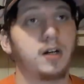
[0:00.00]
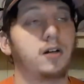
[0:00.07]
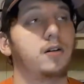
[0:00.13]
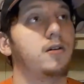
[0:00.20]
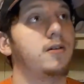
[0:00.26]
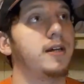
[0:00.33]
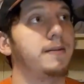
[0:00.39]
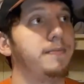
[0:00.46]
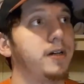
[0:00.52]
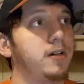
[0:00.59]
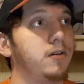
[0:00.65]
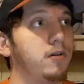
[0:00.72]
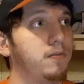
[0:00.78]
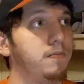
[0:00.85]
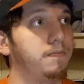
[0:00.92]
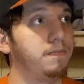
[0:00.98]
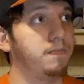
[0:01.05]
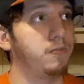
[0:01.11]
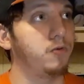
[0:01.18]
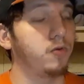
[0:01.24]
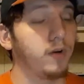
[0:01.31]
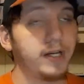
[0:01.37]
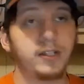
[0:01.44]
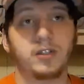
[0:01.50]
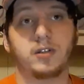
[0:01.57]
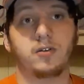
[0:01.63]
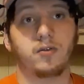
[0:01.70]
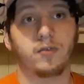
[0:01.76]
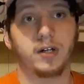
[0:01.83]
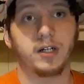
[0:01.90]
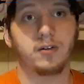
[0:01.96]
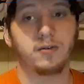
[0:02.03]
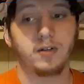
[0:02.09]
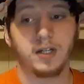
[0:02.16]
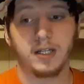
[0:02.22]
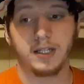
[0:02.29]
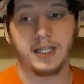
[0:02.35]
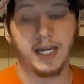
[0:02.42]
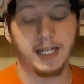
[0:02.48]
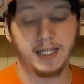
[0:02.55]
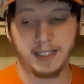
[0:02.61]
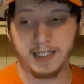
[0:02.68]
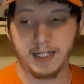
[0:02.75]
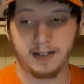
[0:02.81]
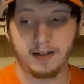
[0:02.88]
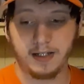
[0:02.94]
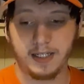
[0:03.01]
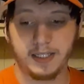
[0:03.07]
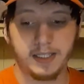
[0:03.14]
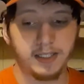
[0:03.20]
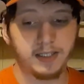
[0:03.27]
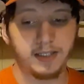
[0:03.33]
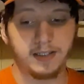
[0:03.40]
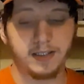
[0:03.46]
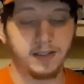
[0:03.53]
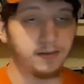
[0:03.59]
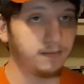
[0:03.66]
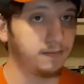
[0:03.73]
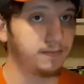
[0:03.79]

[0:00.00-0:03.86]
Oh, that'd be great trio. Dallas. It's